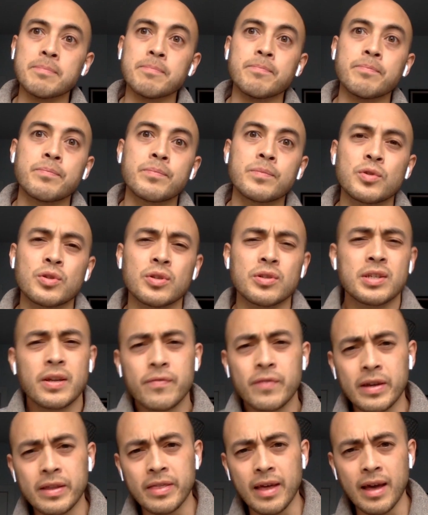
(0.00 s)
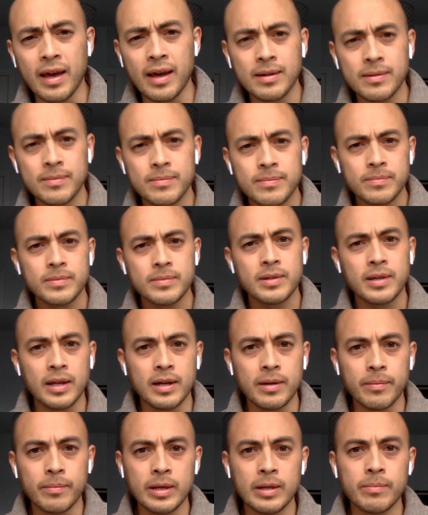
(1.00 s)
So stuff like that
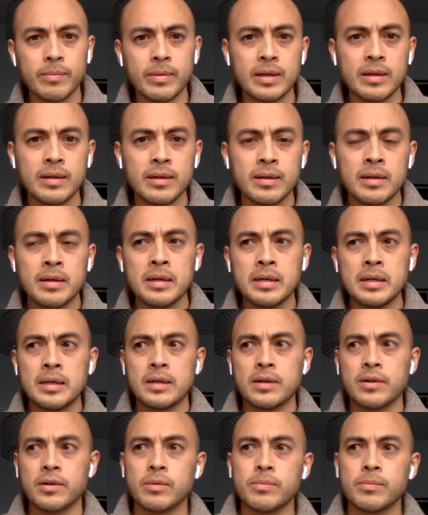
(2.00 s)
kind of made me